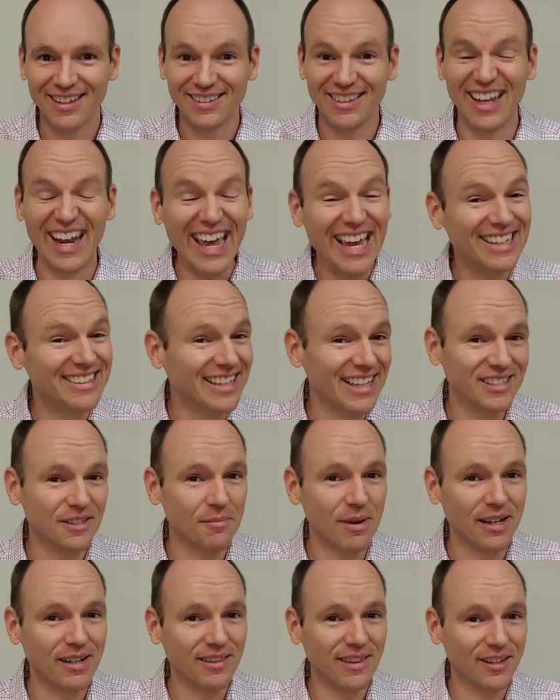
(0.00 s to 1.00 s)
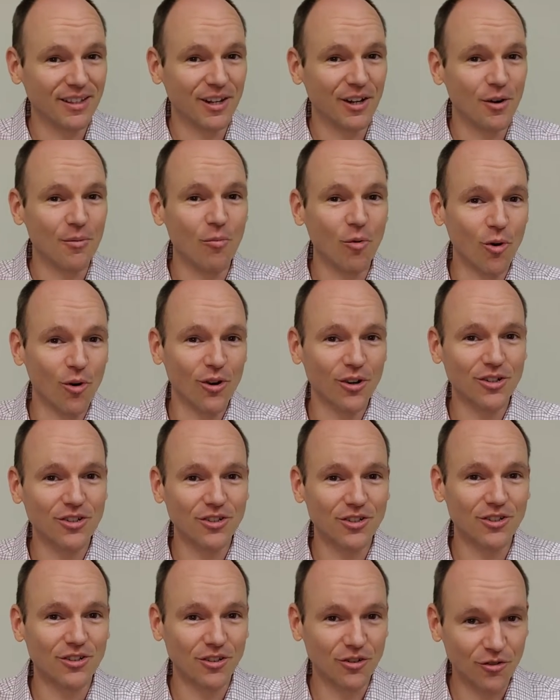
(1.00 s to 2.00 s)
Today, it's estimated that there are
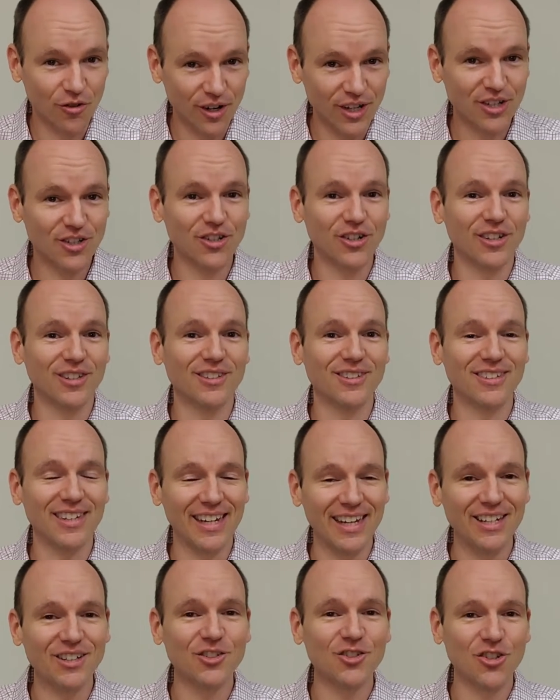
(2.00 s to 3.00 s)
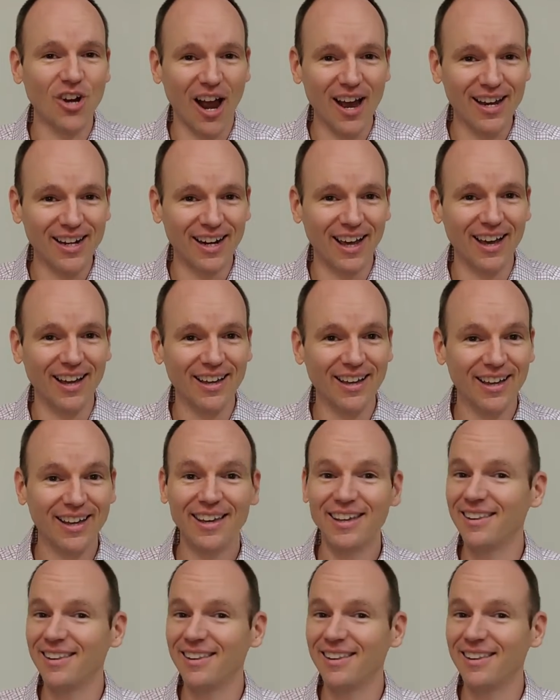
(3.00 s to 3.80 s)
more Christians in China